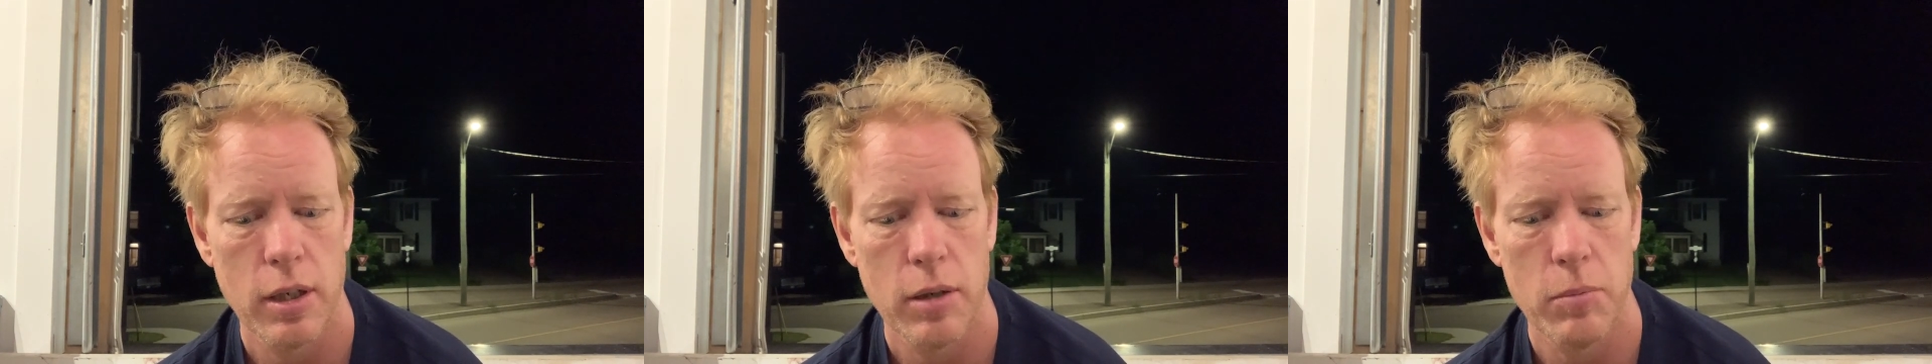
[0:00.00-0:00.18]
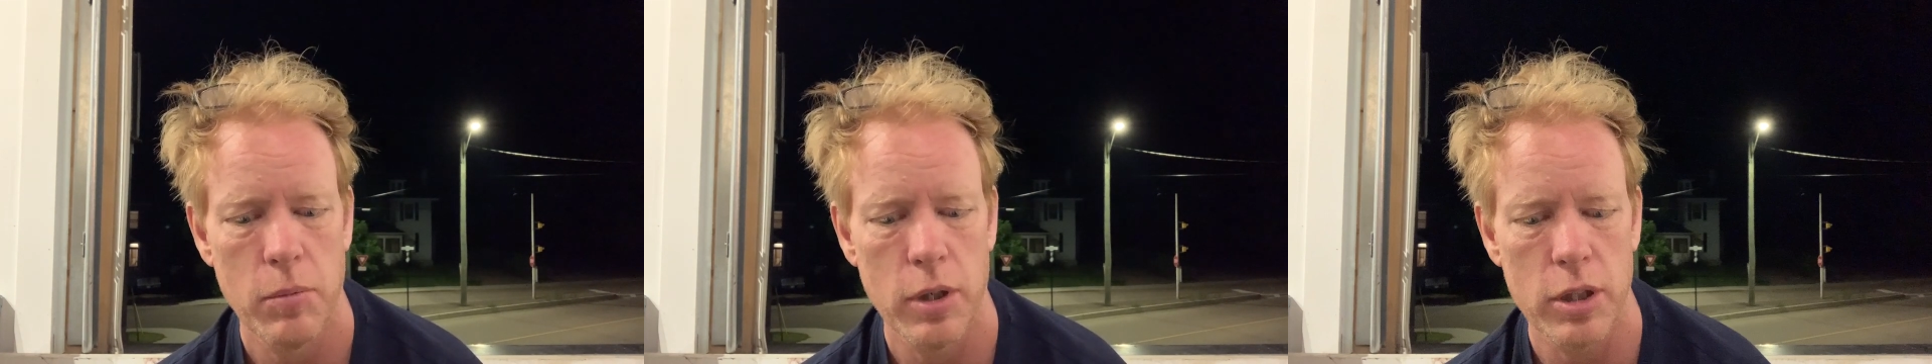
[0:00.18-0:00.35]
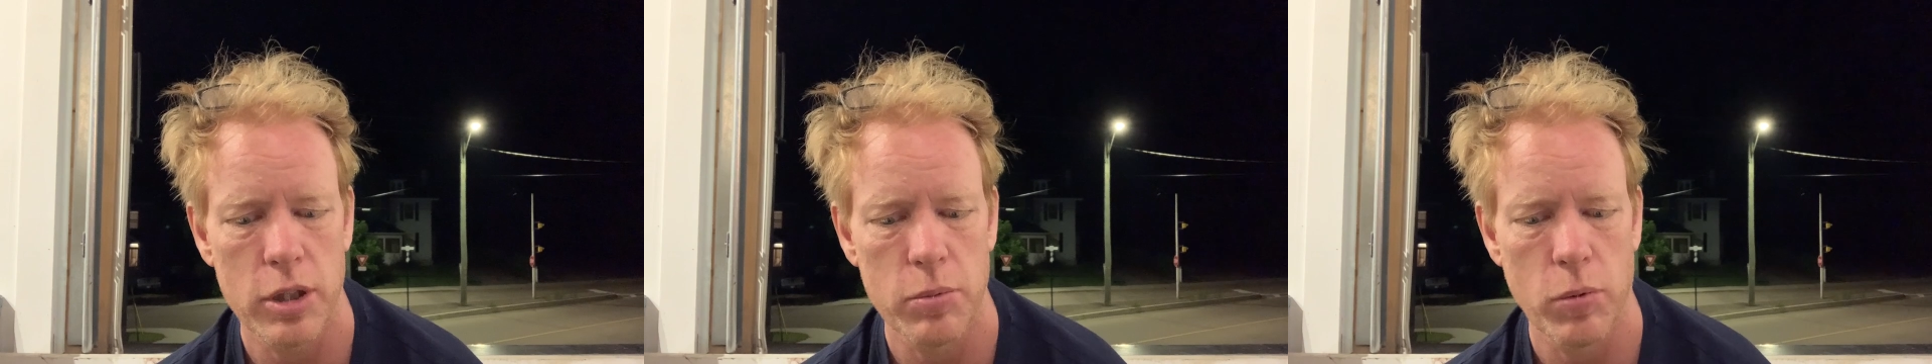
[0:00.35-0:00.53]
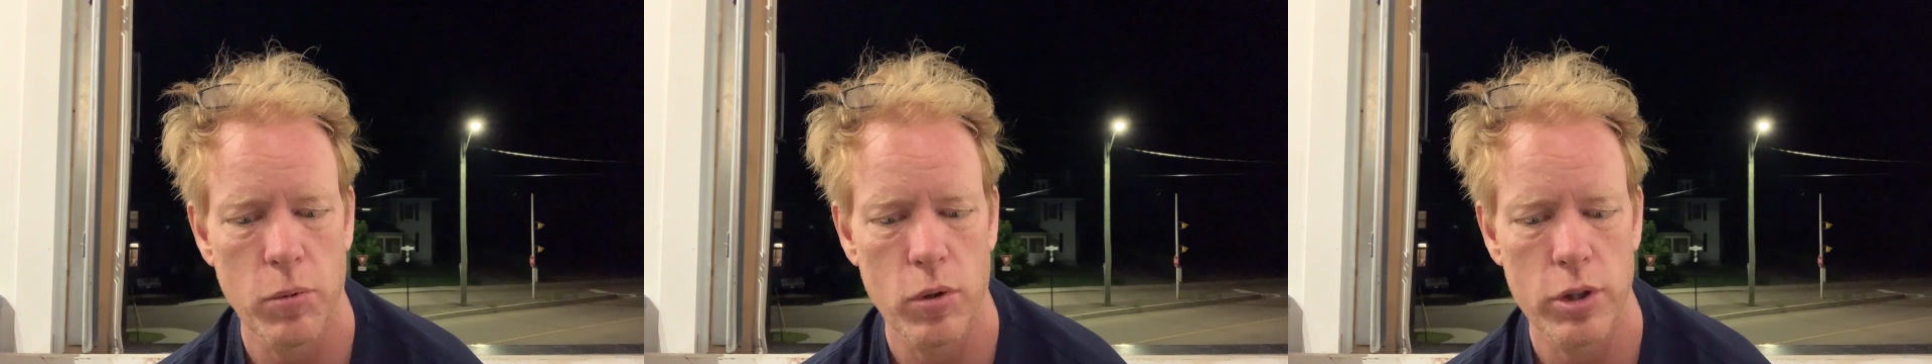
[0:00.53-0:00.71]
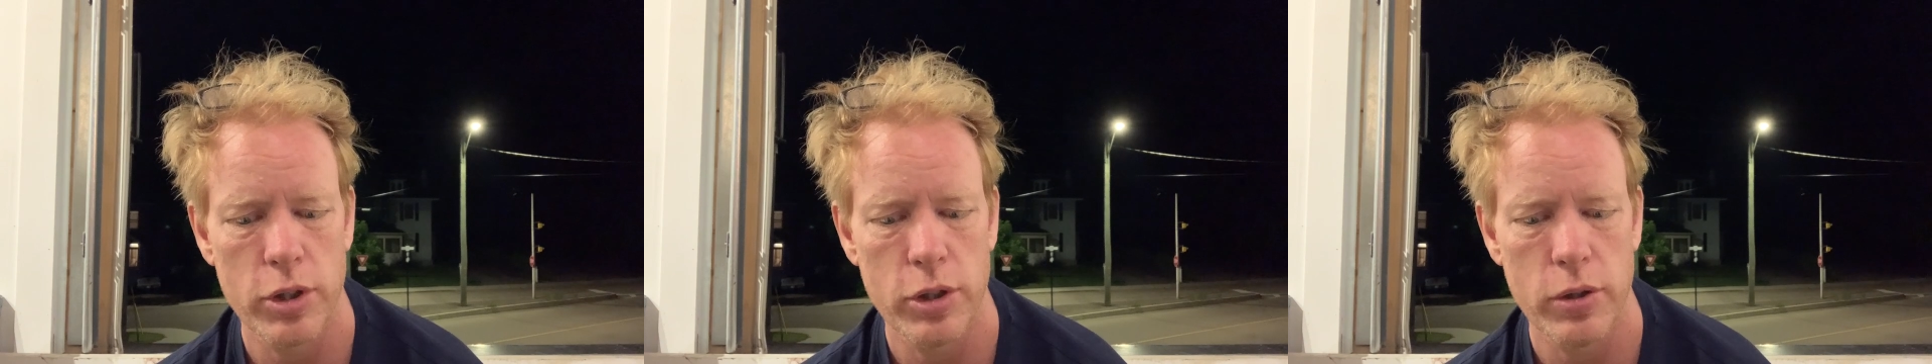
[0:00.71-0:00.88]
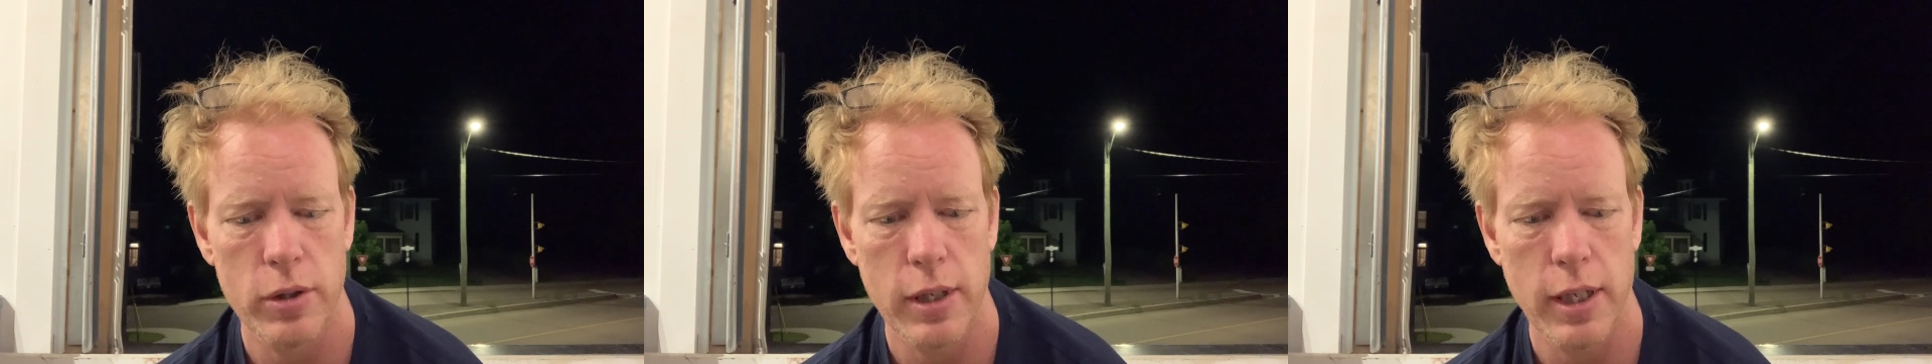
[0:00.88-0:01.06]
much more
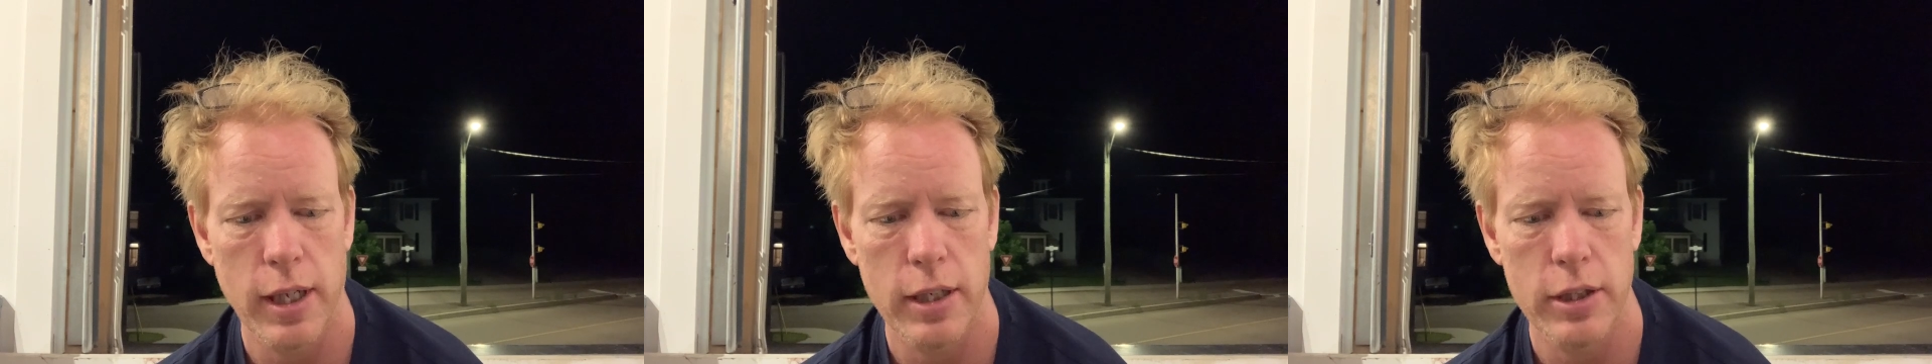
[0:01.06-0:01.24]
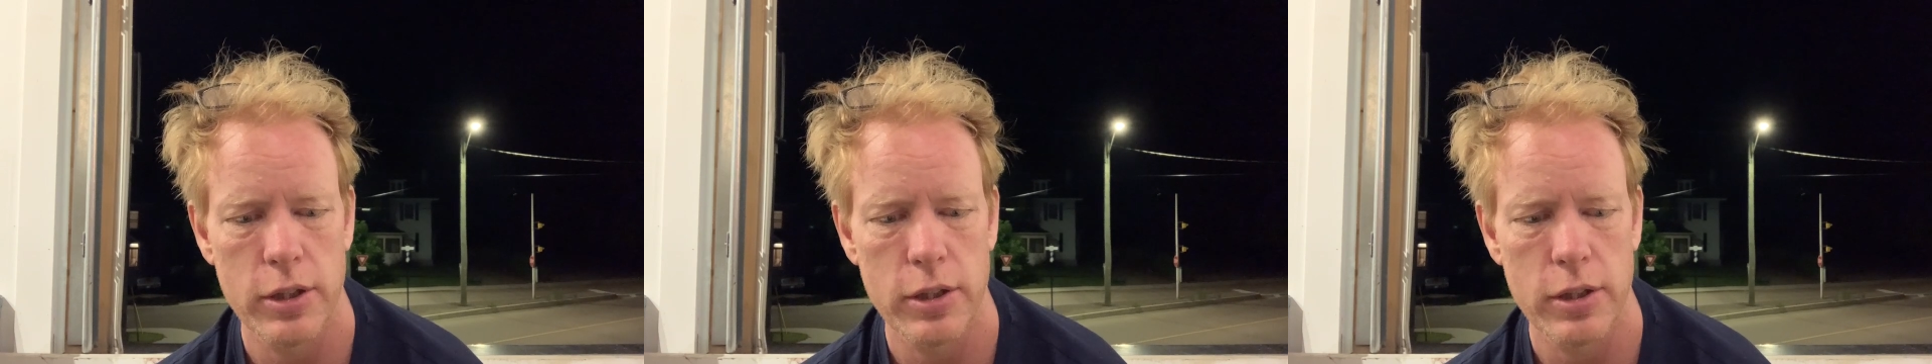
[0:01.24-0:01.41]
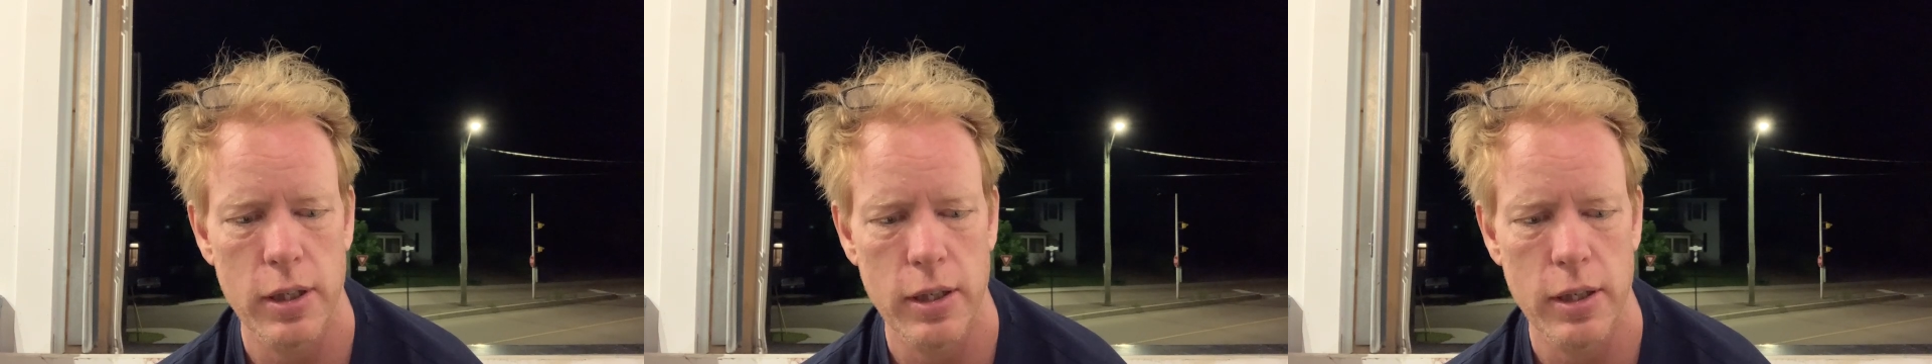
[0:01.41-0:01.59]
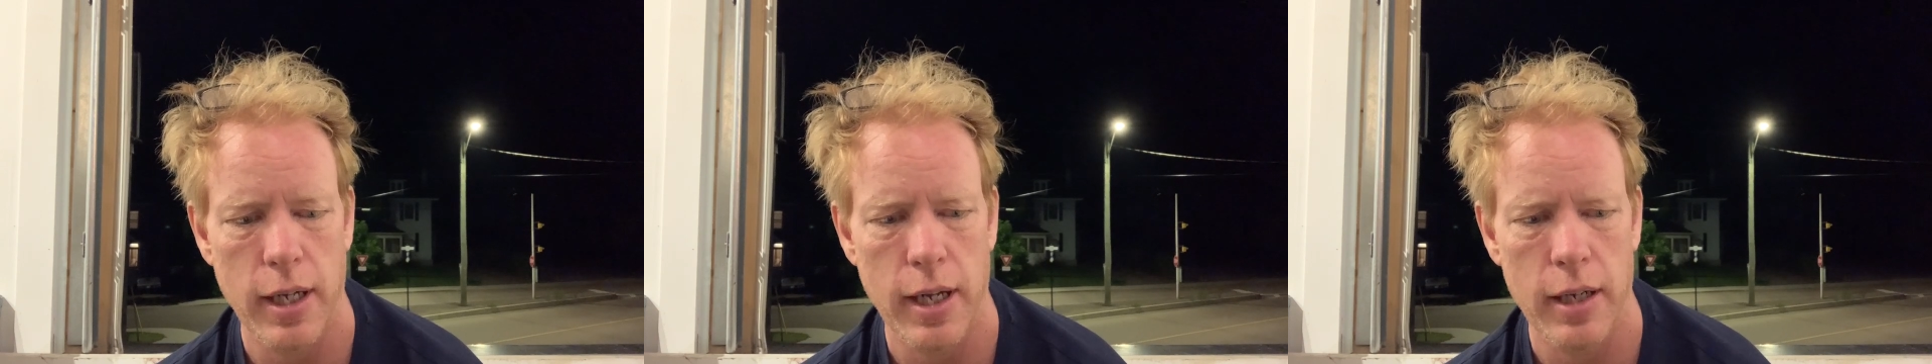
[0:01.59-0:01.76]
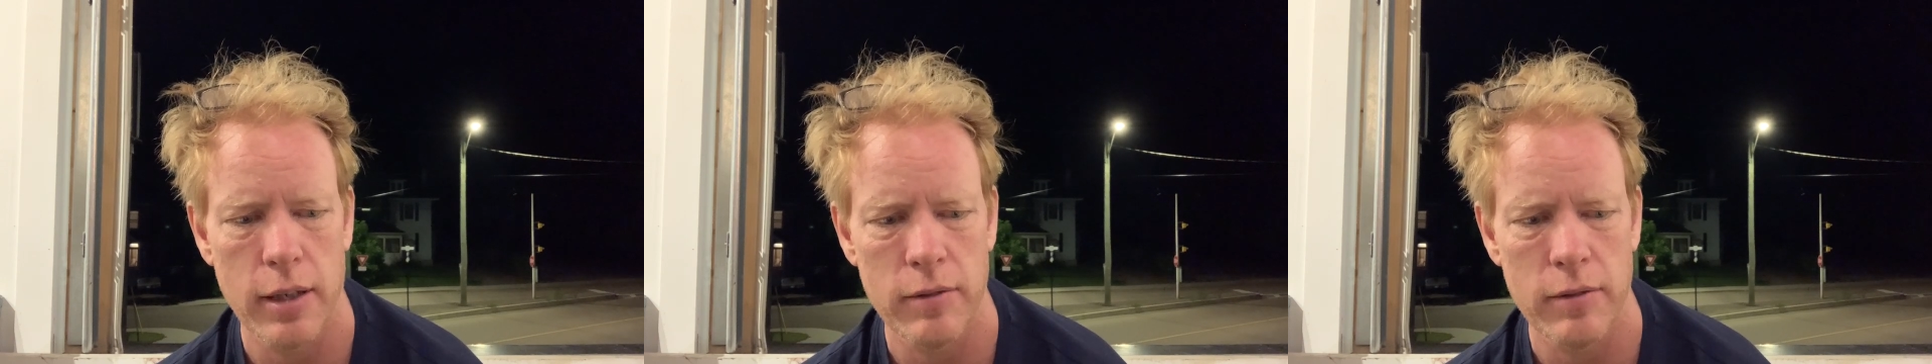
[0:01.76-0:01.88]
to the edge than that,